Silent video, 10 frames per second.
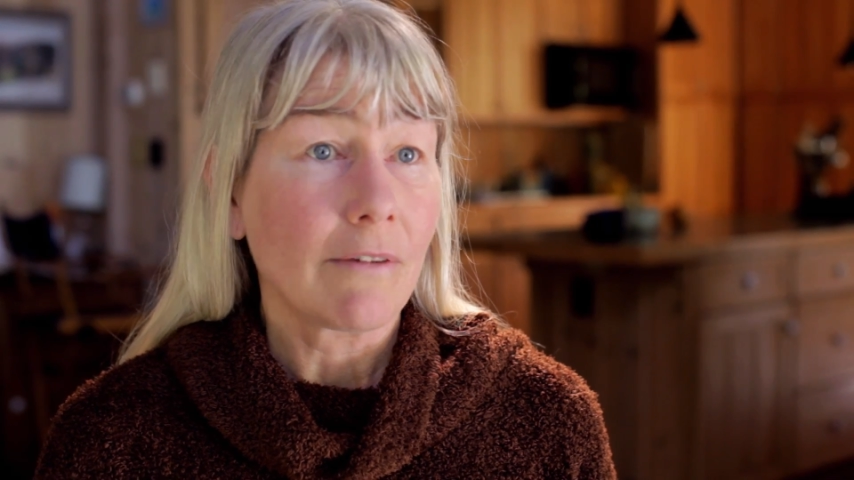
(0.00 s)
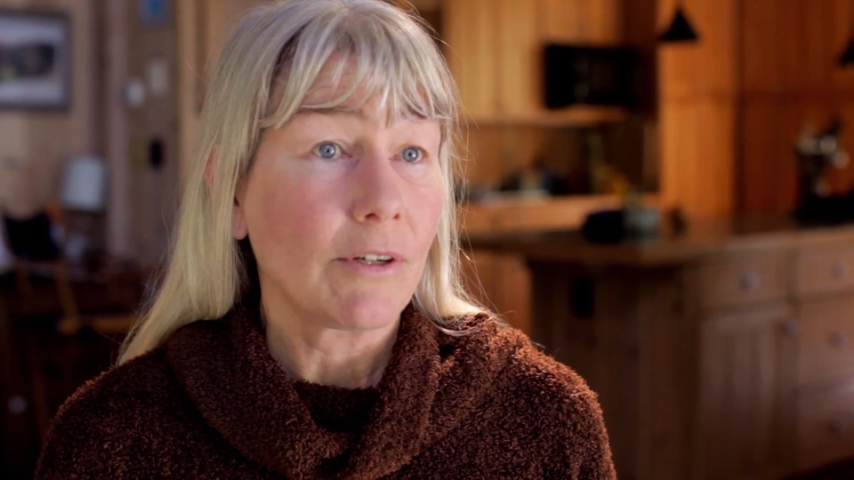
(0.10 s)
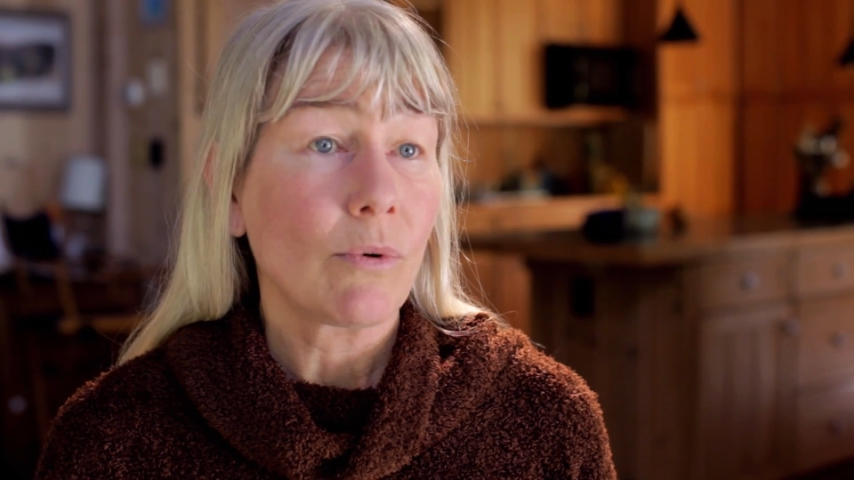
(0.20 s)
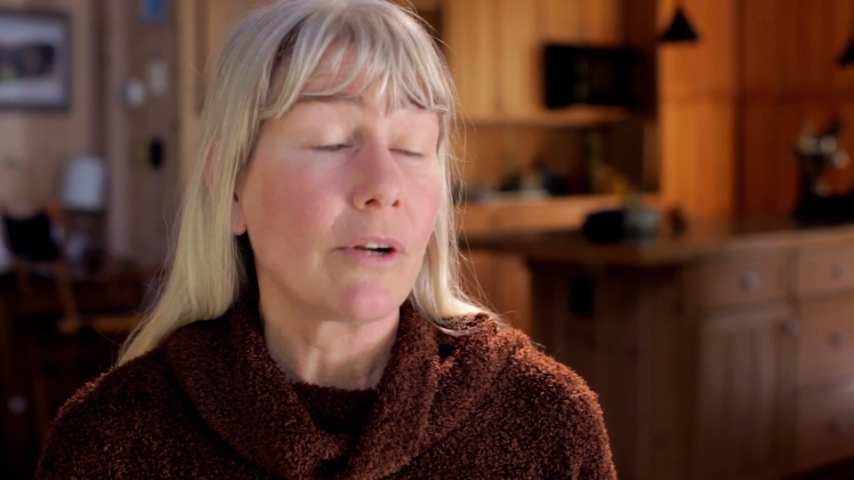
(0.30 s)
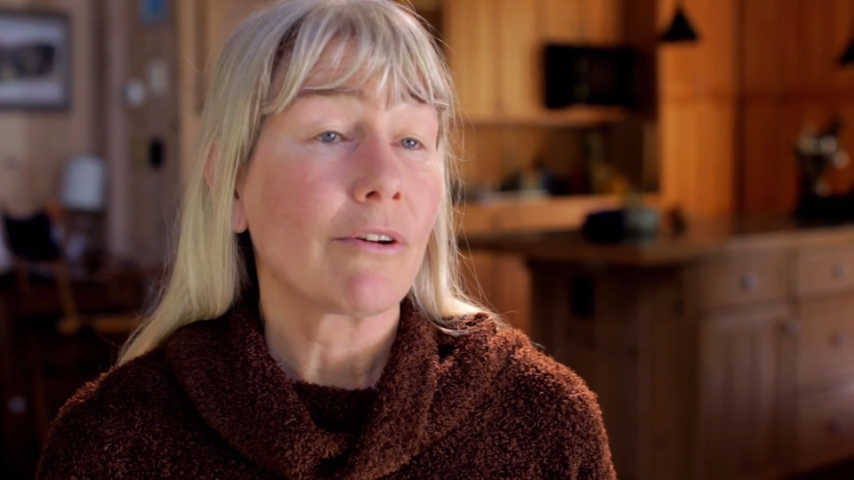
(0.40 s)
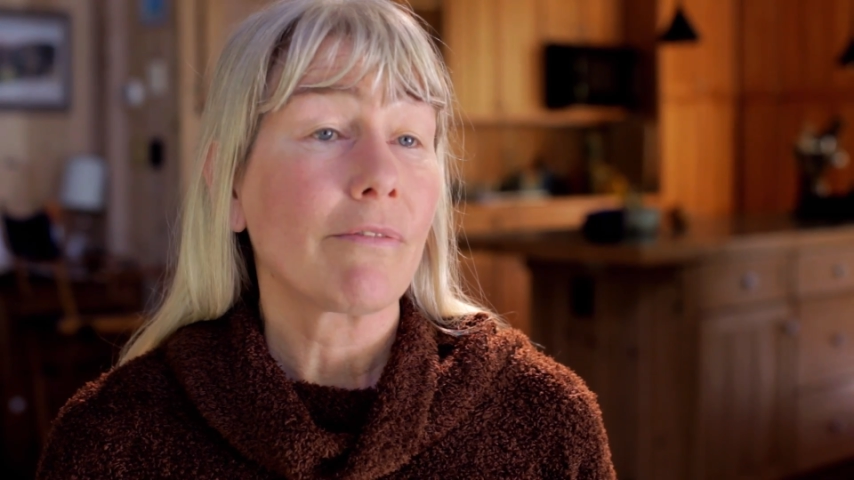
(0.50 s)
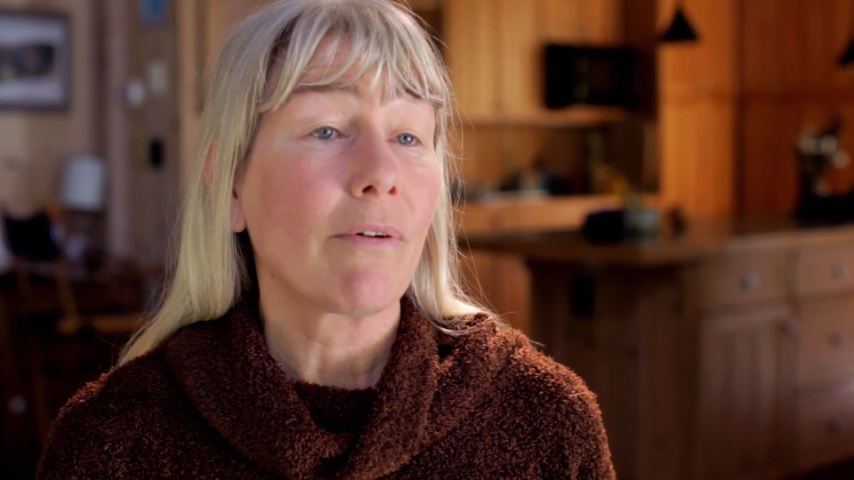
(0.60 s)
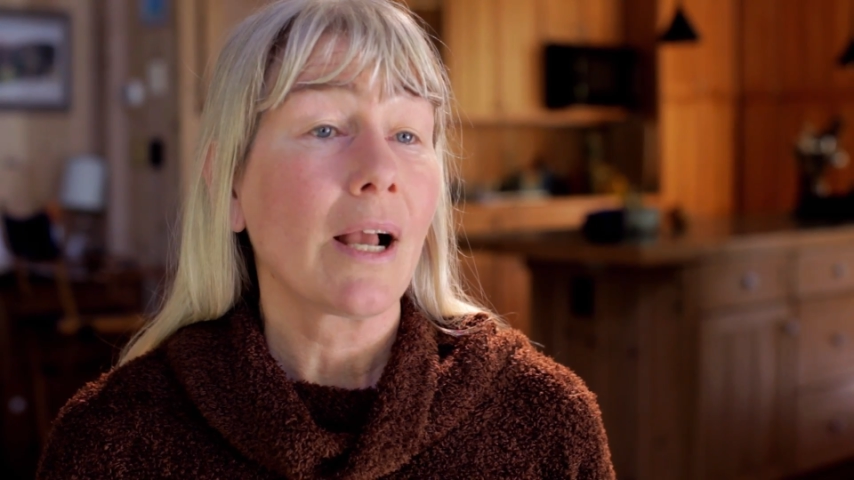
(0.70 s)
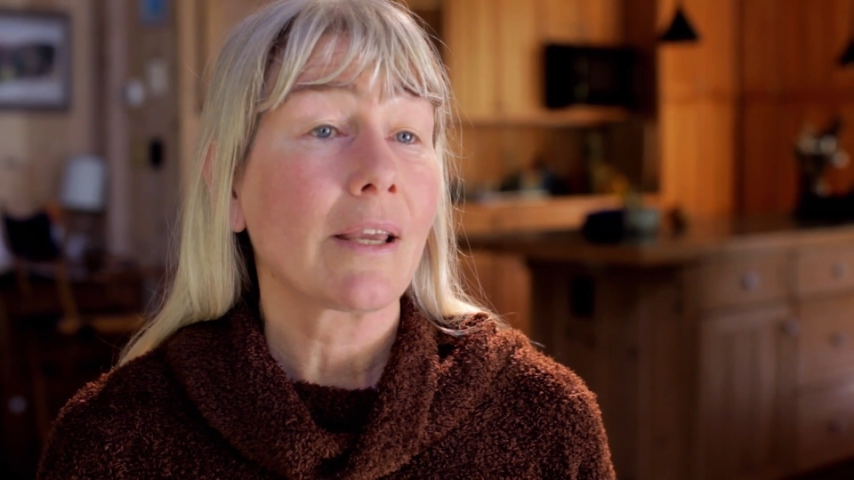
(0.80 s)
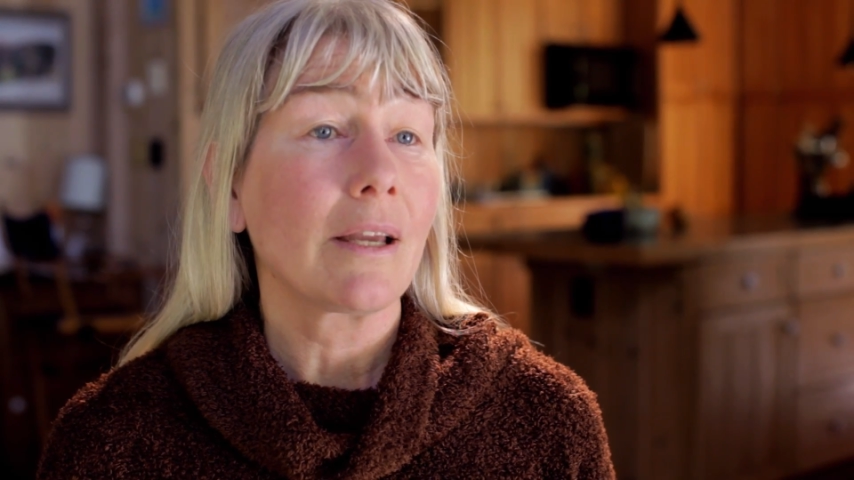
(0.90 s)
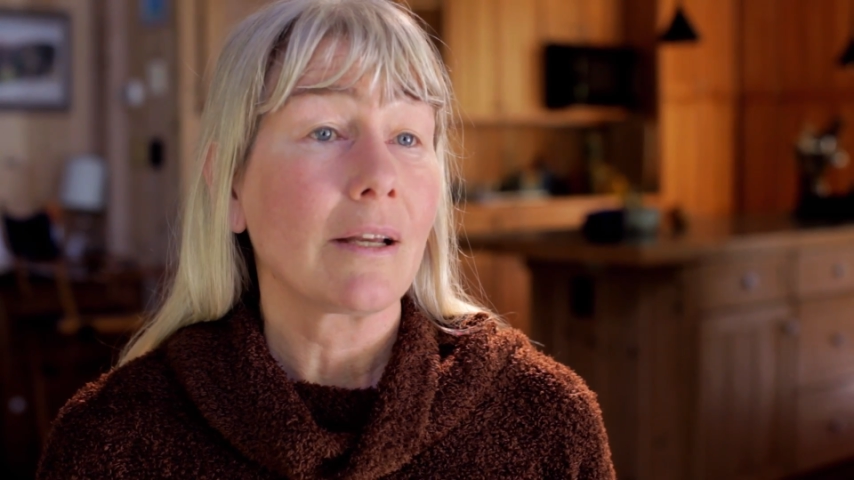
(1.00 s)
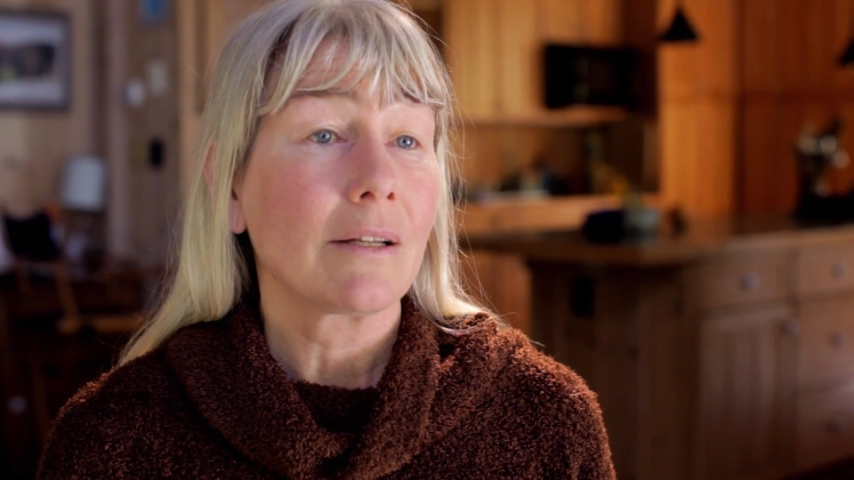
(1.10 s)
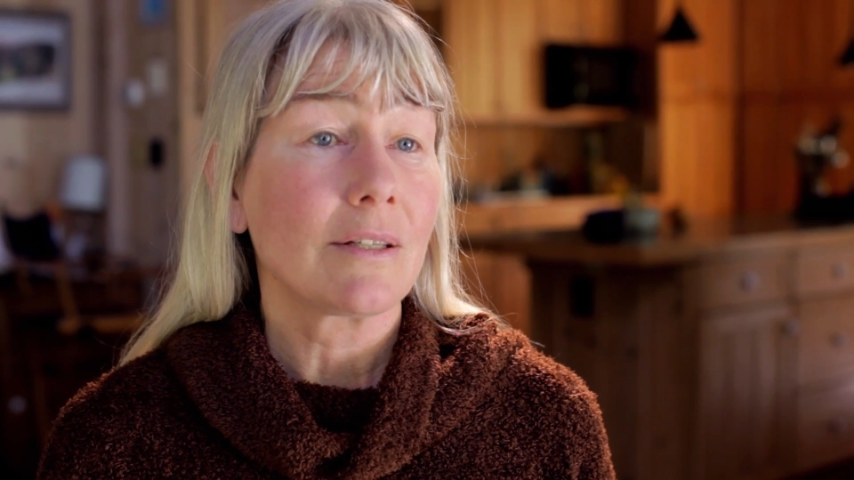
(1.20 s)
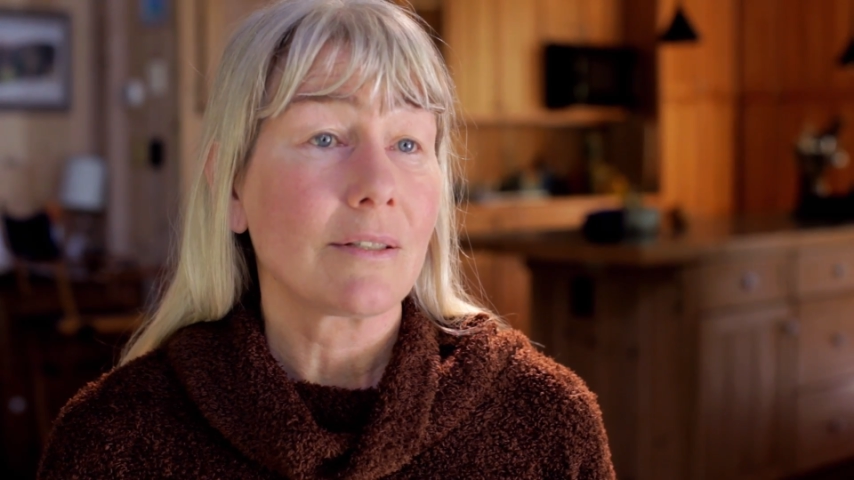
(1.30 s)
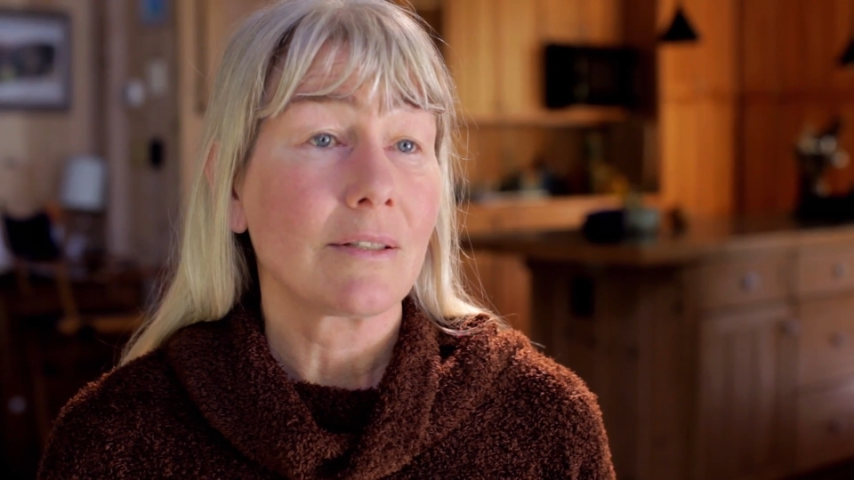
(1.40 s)
Everywhere they're fracking,
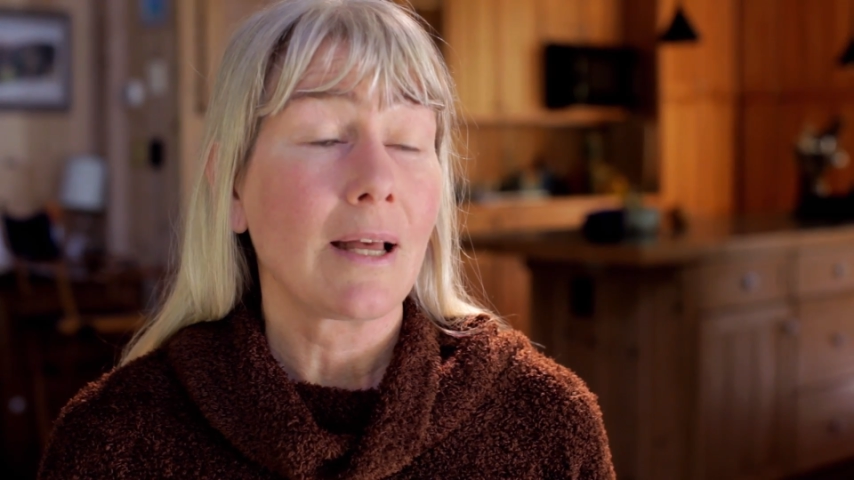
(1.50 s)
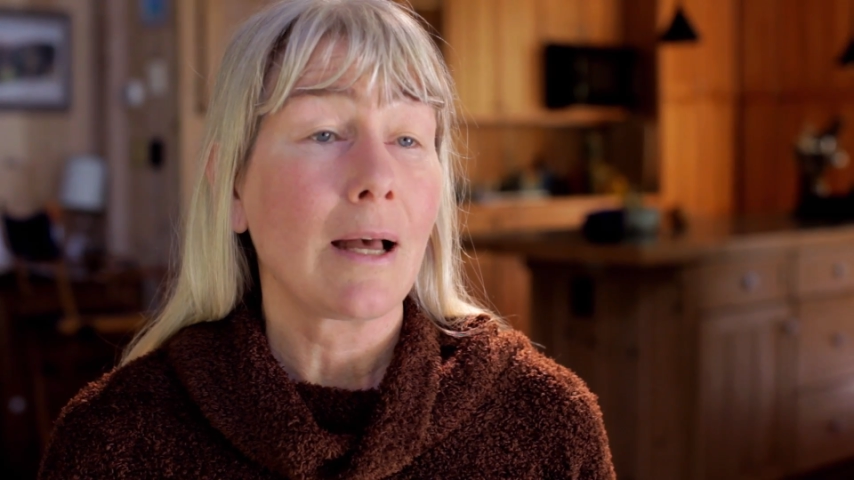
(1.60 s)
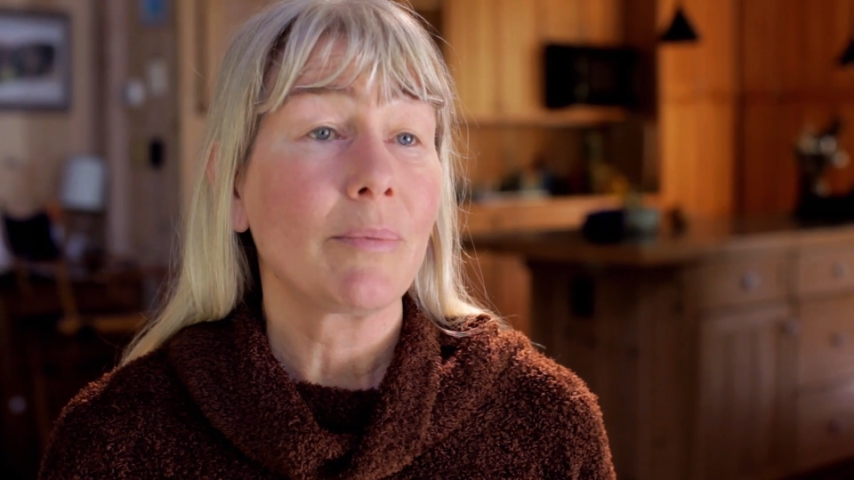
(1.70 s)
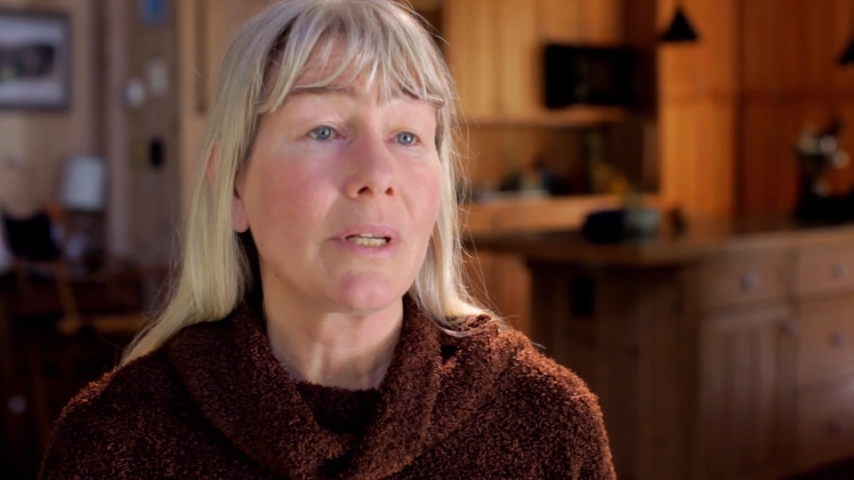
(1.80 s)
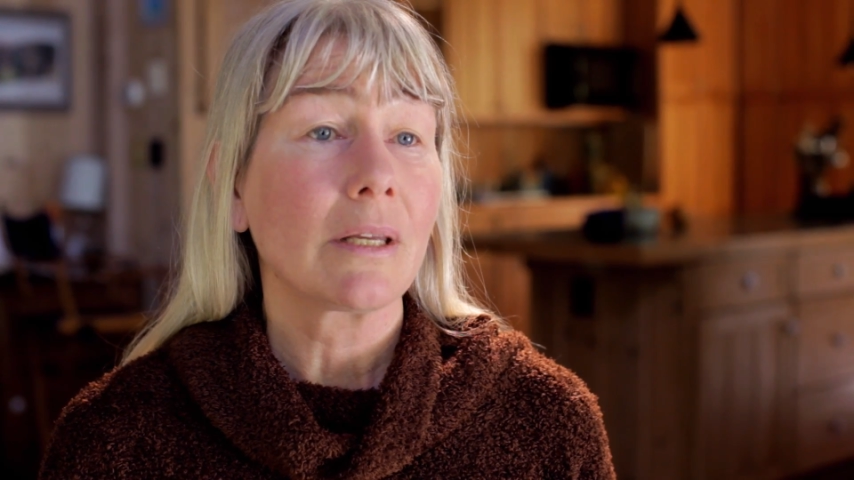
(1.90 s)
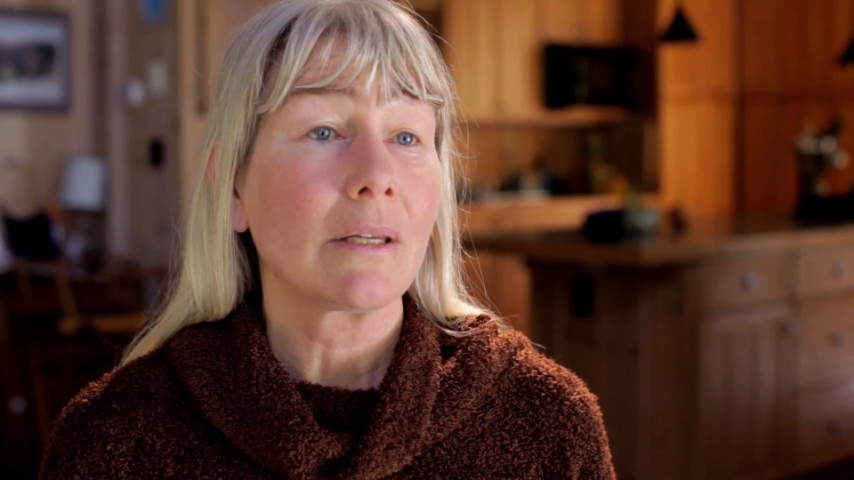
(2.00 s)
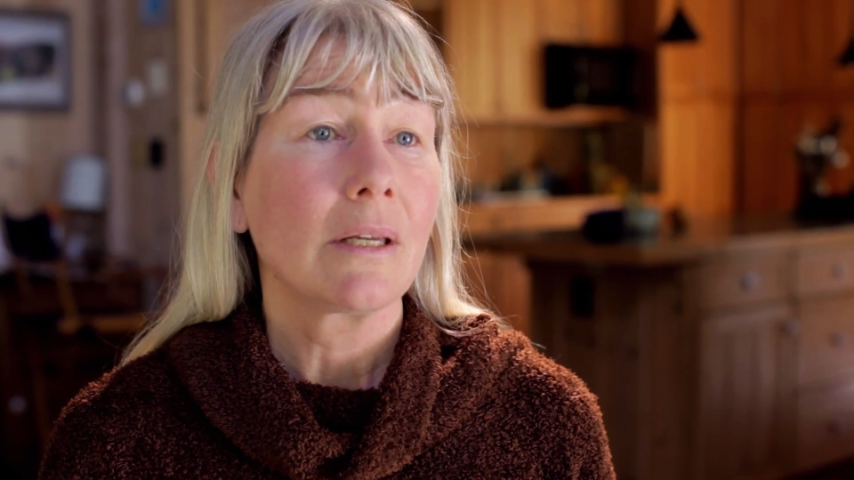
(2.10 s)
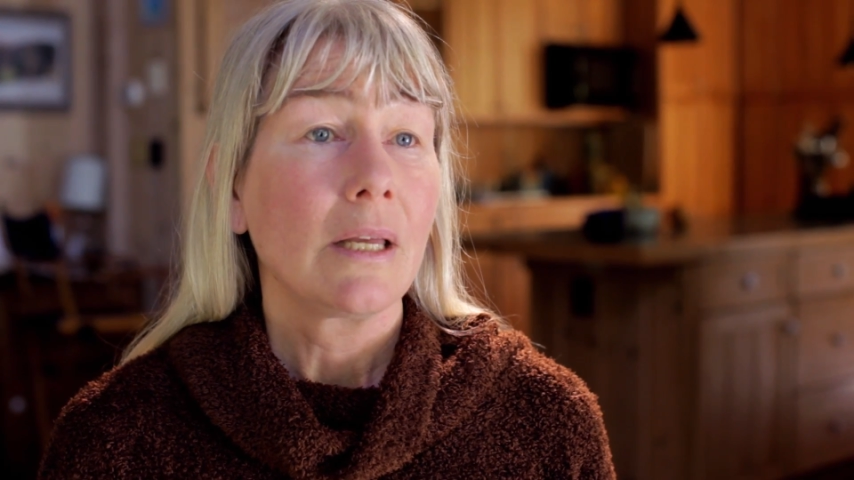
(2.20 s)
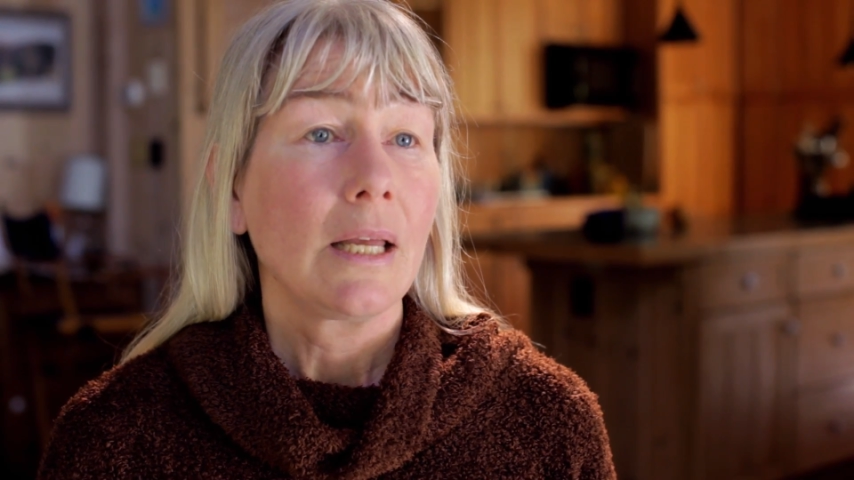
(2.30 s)
this is happening.